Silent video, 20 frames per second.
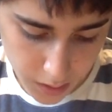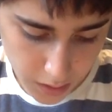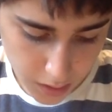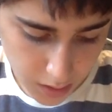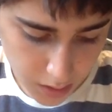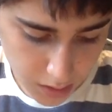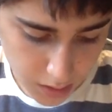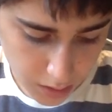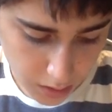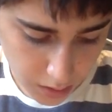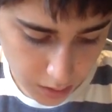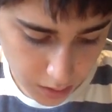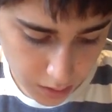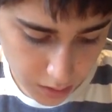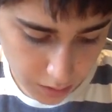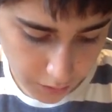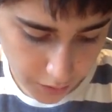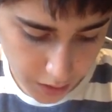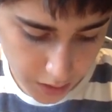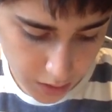he took his
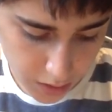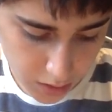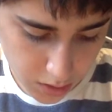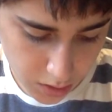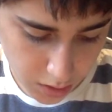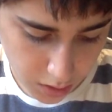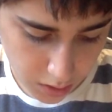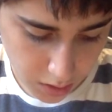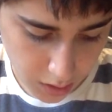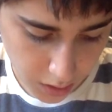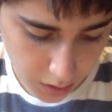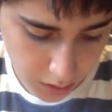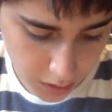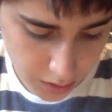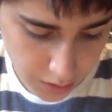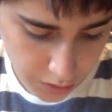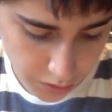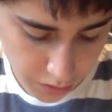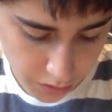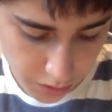right stocking
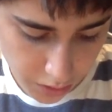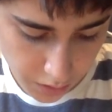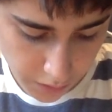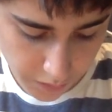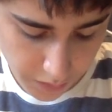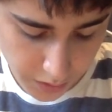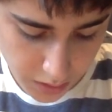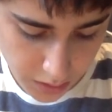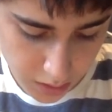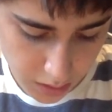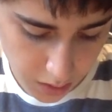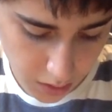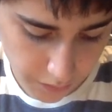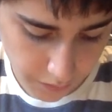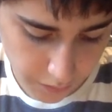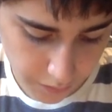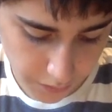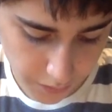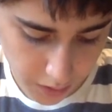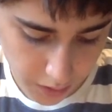and drew it over his
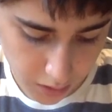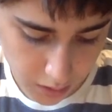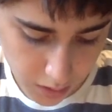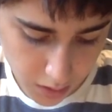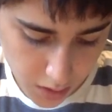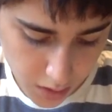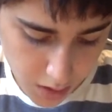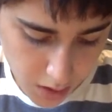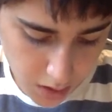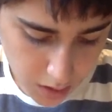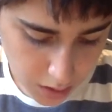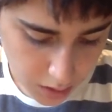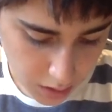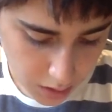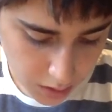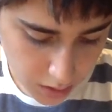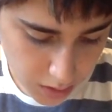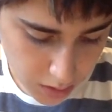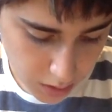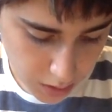left foot. Then
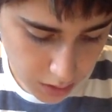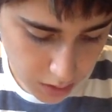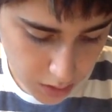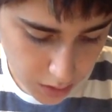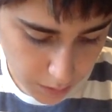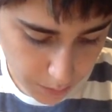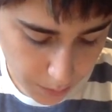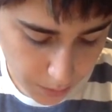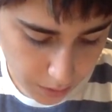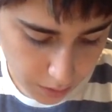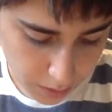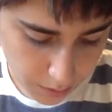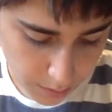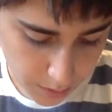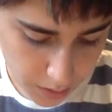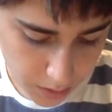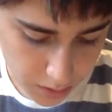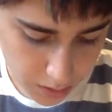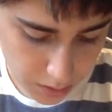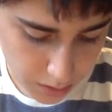he started to put on
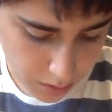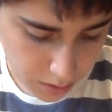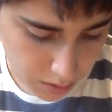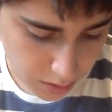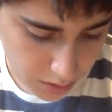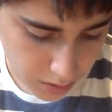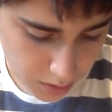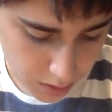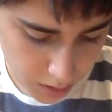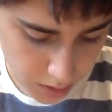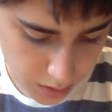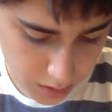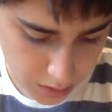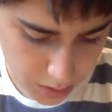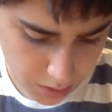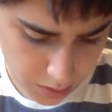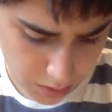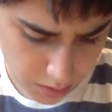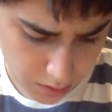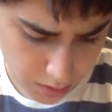his
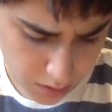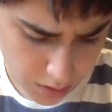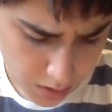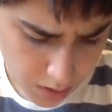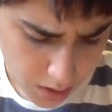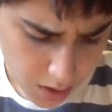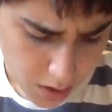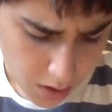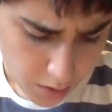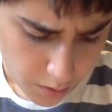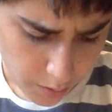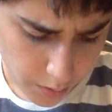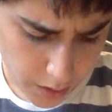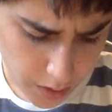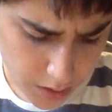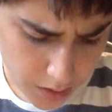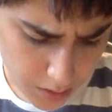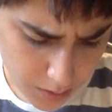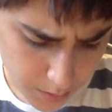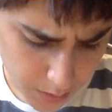shoes.
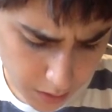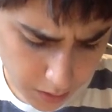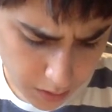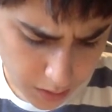Where is my